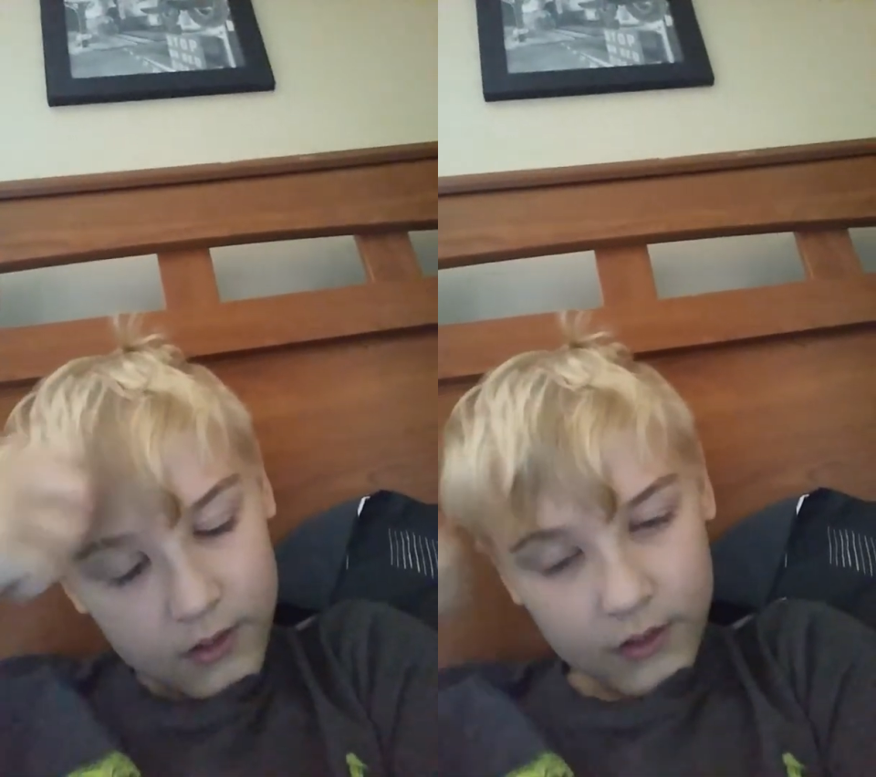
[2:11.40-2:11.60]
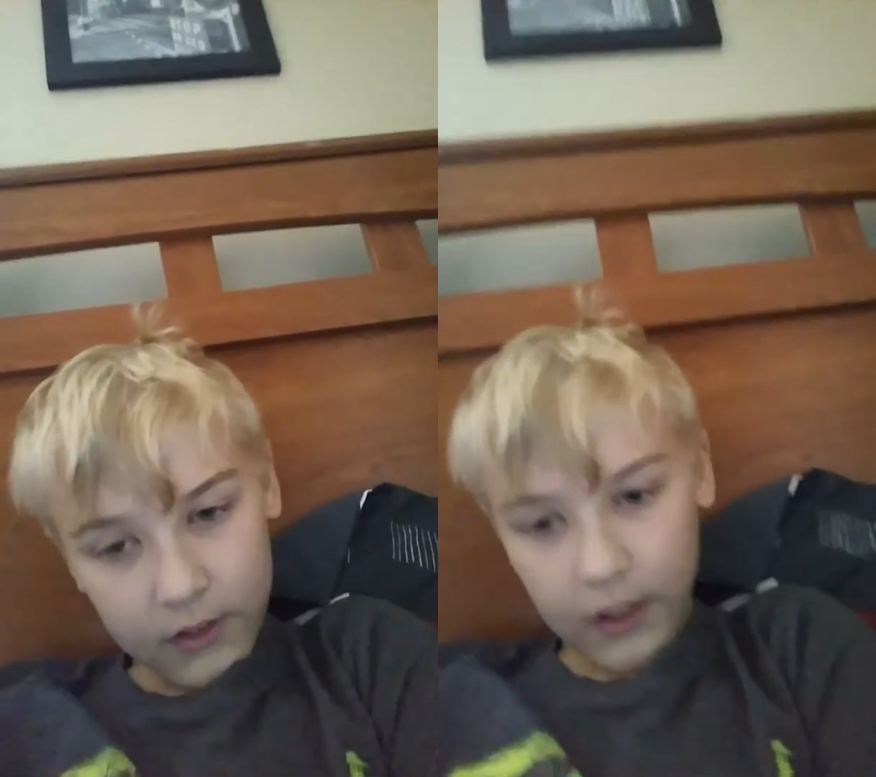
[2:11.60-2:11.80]

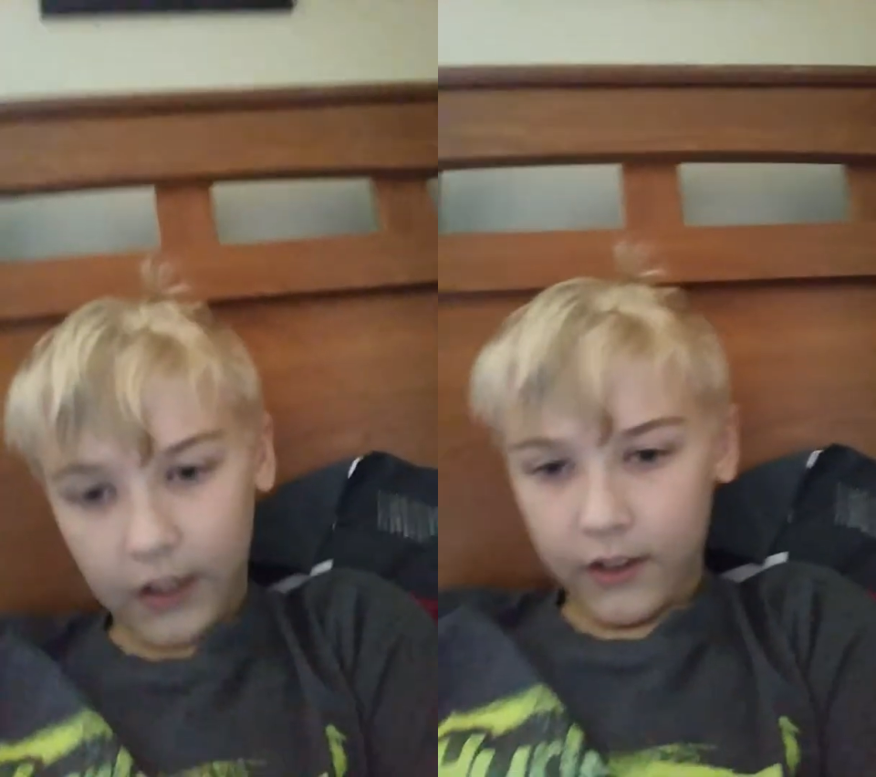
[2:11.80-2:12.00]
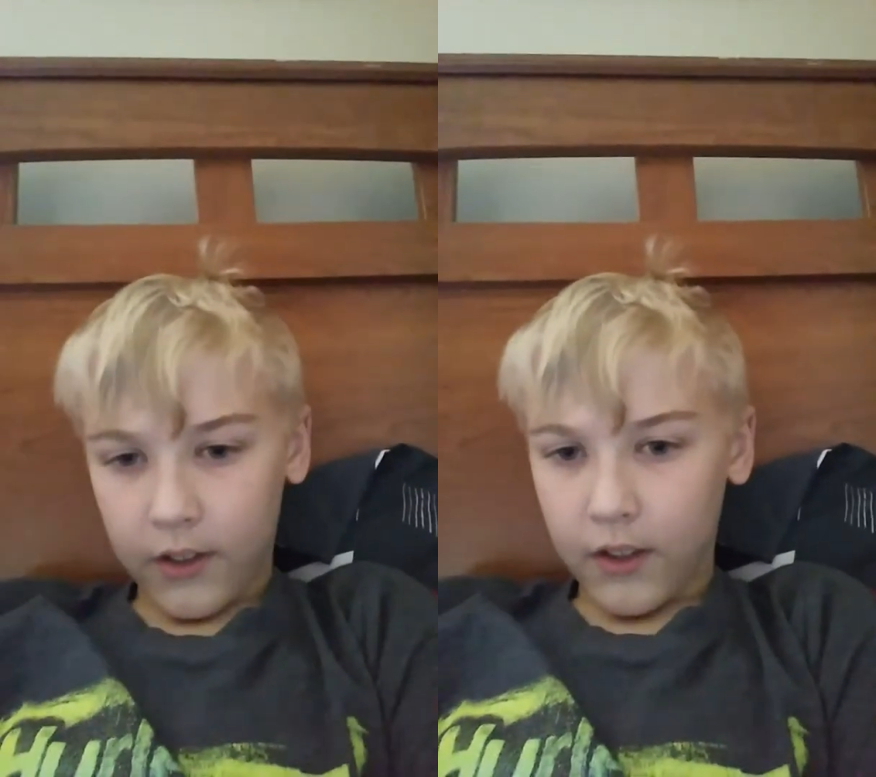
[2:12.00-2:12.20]

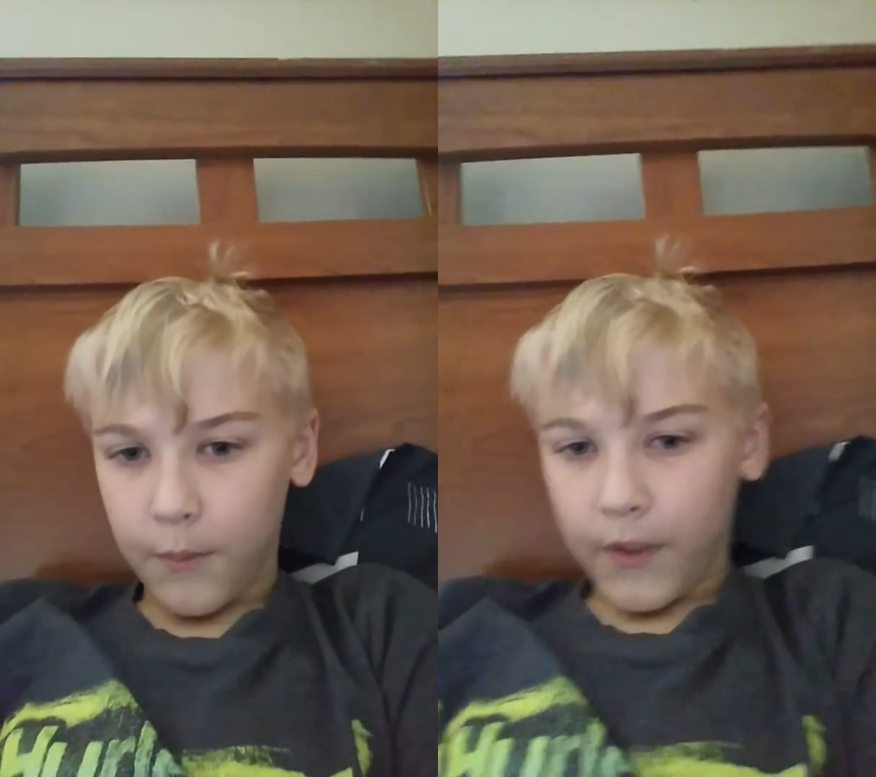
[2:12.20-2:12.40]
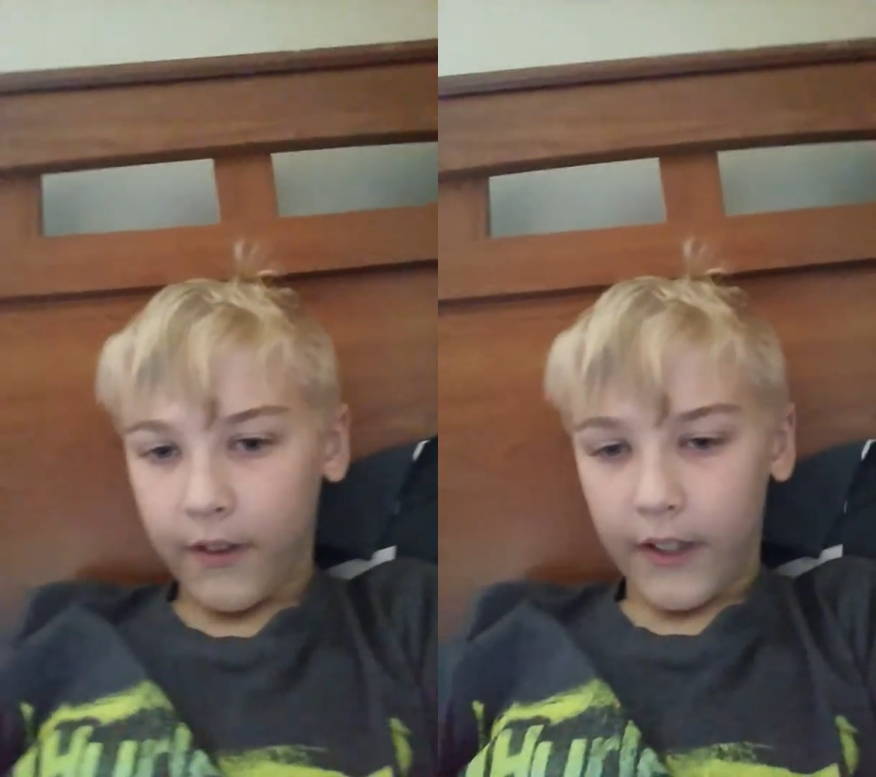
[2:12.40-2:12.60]
yeah, it's gonna
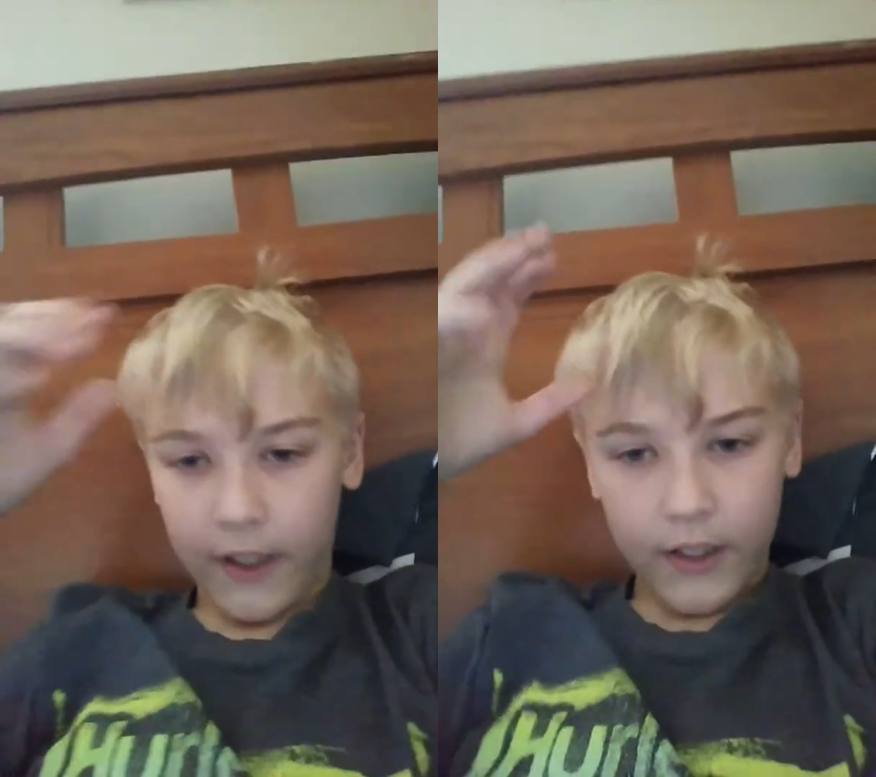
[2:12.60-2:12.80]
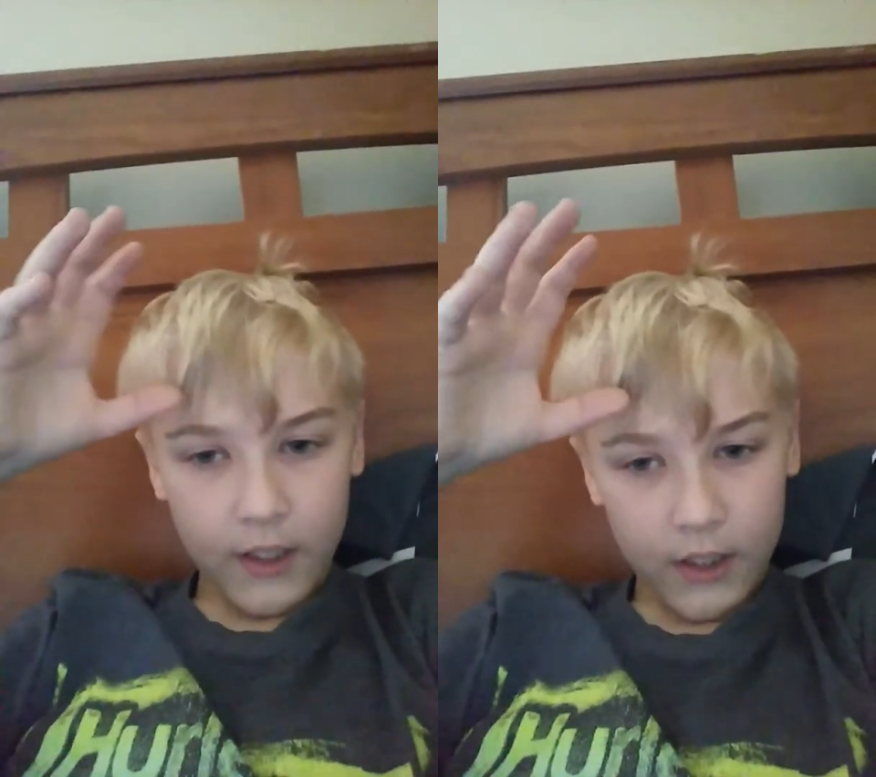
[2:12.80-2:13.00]
be like